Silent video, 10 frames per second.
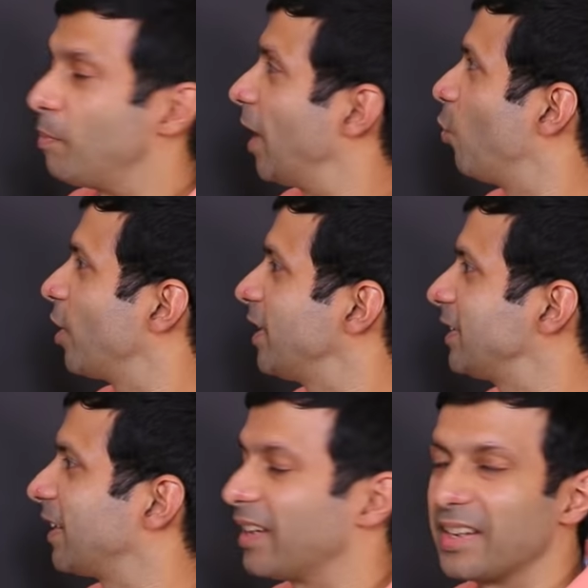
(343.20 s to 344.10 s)
by what
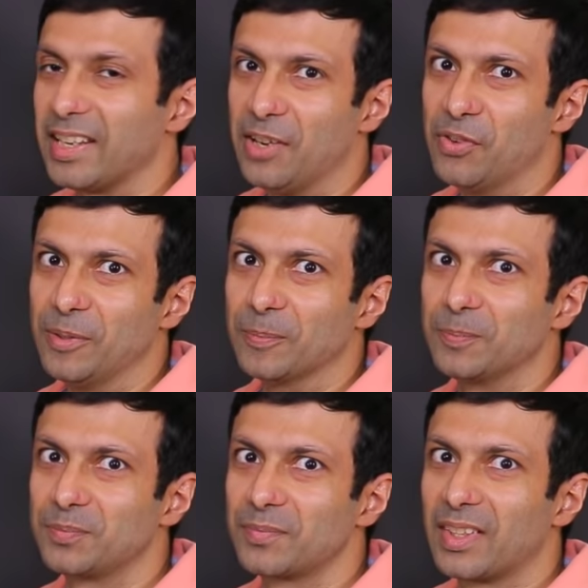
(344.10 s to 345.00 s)
is given.
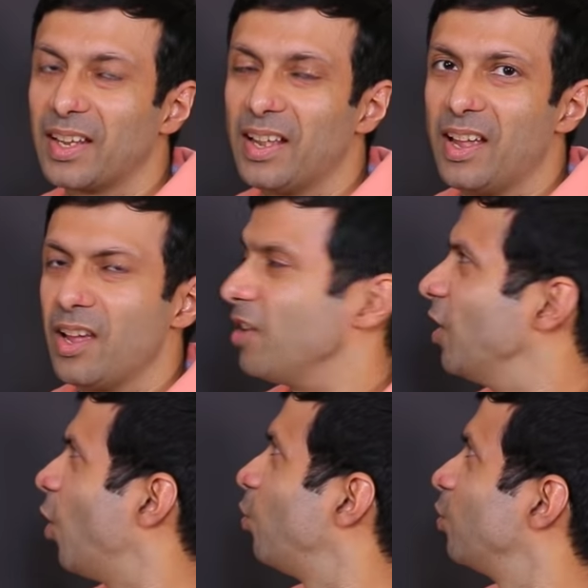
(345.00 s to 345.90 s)

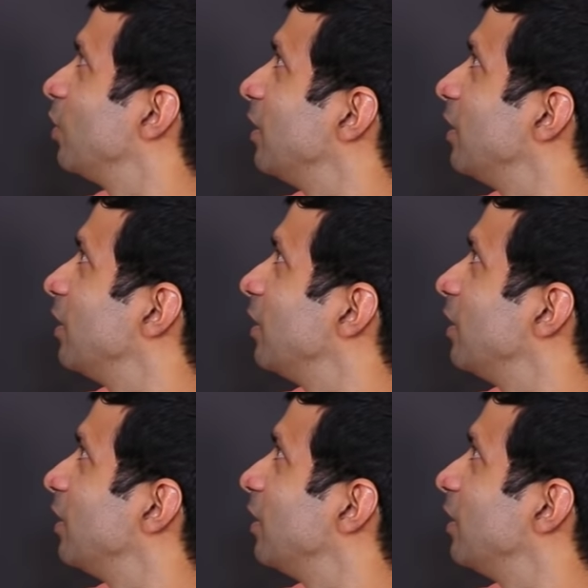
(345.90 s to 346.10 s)
Now